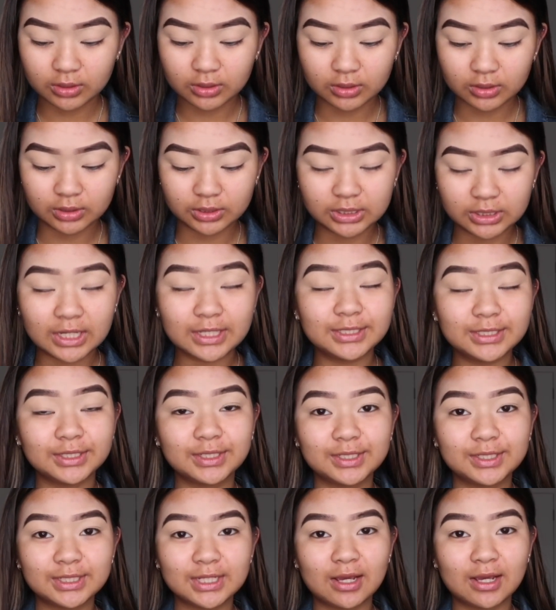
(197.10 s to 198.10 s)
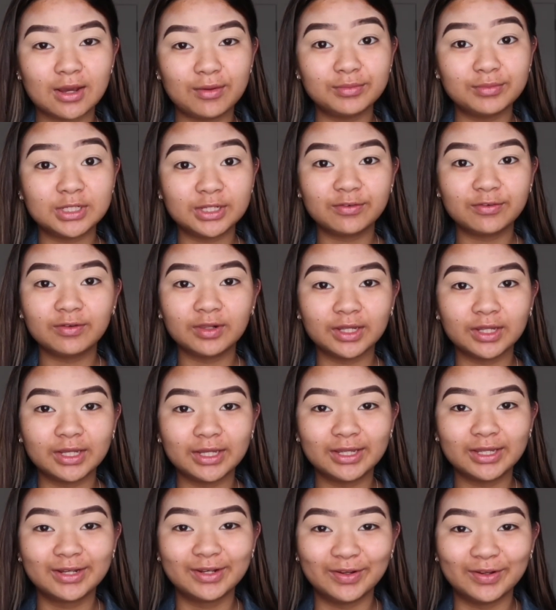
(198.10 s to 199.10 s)
Because as you can tell, I'm
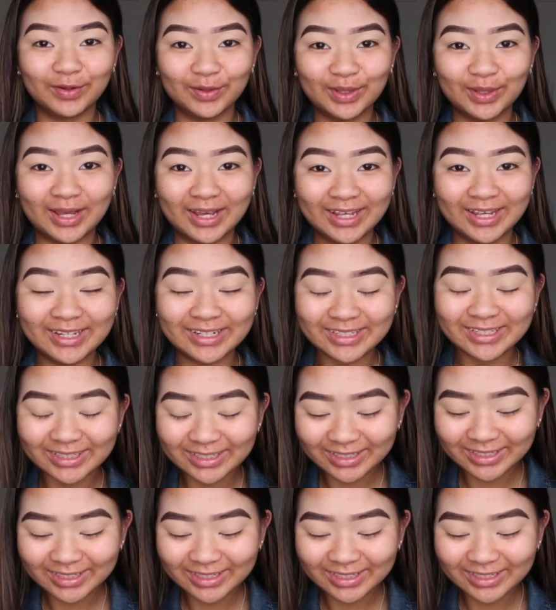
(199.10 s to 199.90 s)
definitely not light.